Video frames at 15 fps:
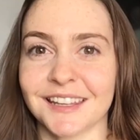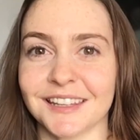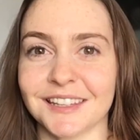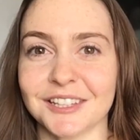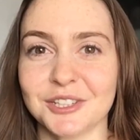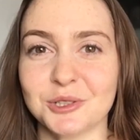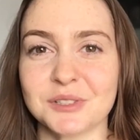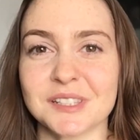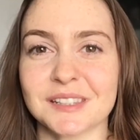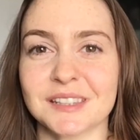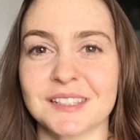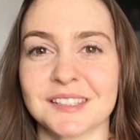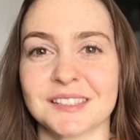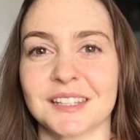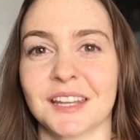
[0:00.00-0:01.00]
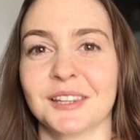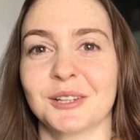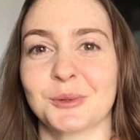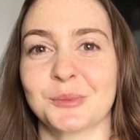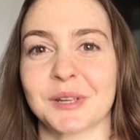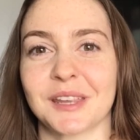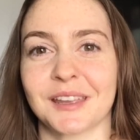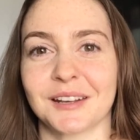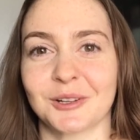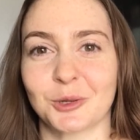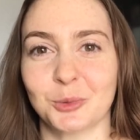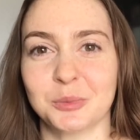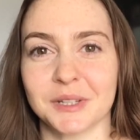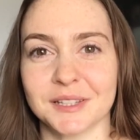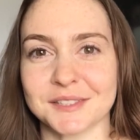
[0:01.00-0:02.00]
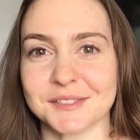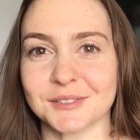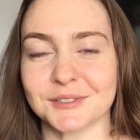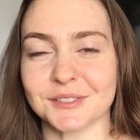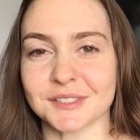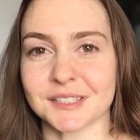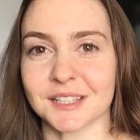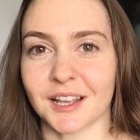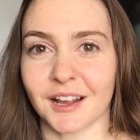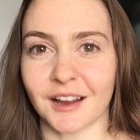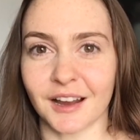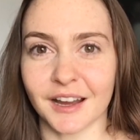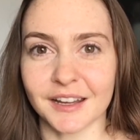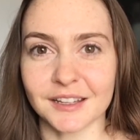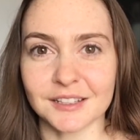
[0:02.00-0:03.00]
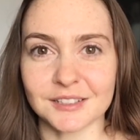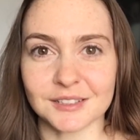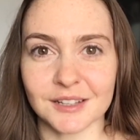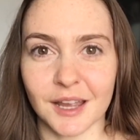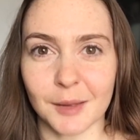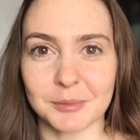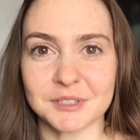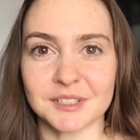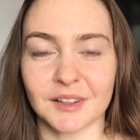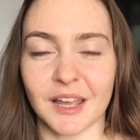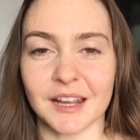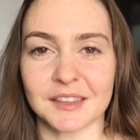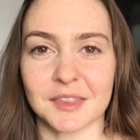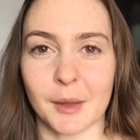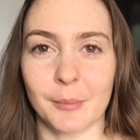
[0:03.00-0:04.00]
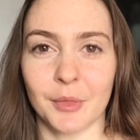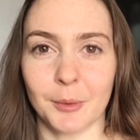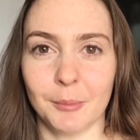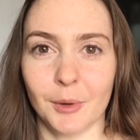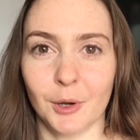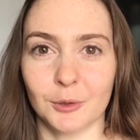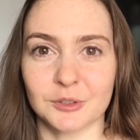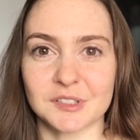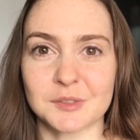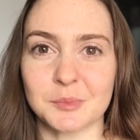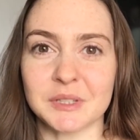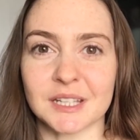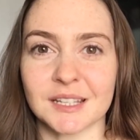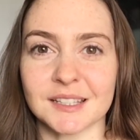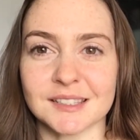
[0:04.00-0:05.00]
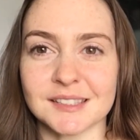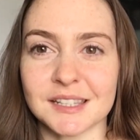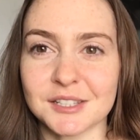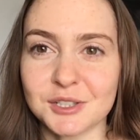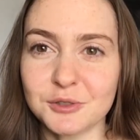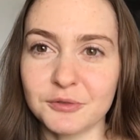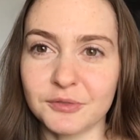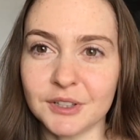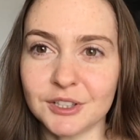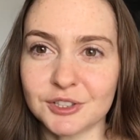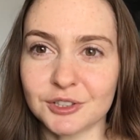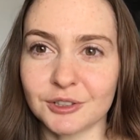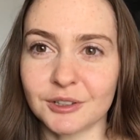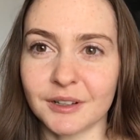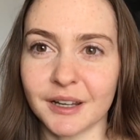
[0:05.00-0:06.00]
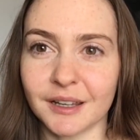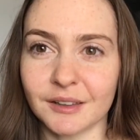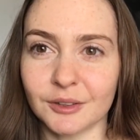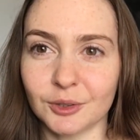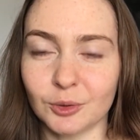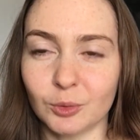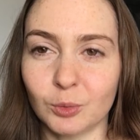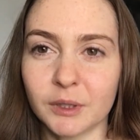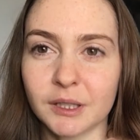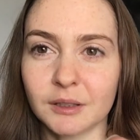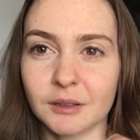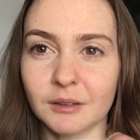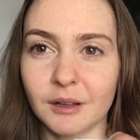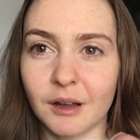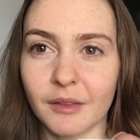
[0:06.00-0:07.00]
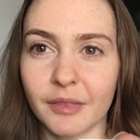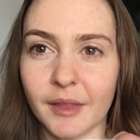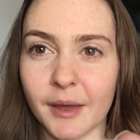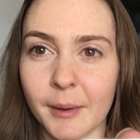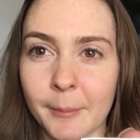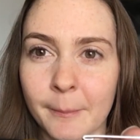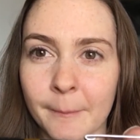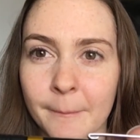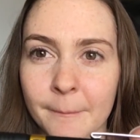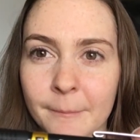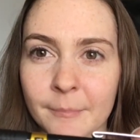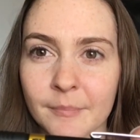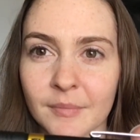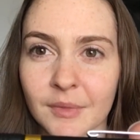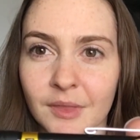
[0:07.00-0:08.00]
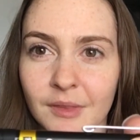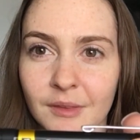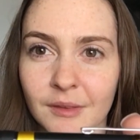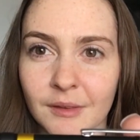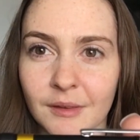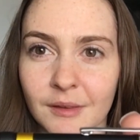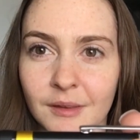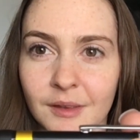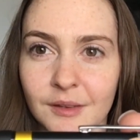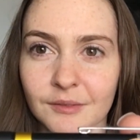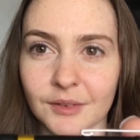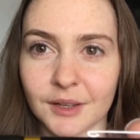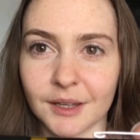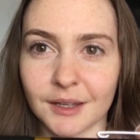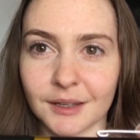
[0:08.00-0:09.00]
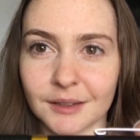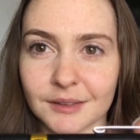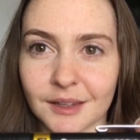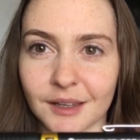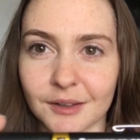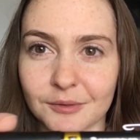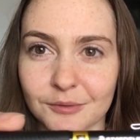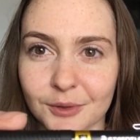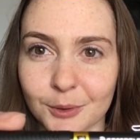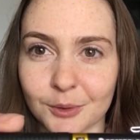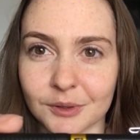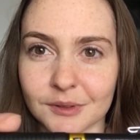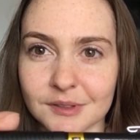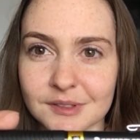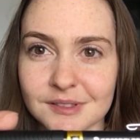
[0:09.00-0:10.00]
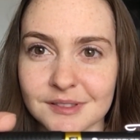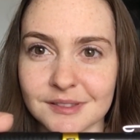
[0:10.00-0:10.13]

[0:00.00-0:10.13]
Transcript: In using these Staedtler mechanical pencils, I happen to like them the most because they do feature a little wheel on them. If I can get that in focus.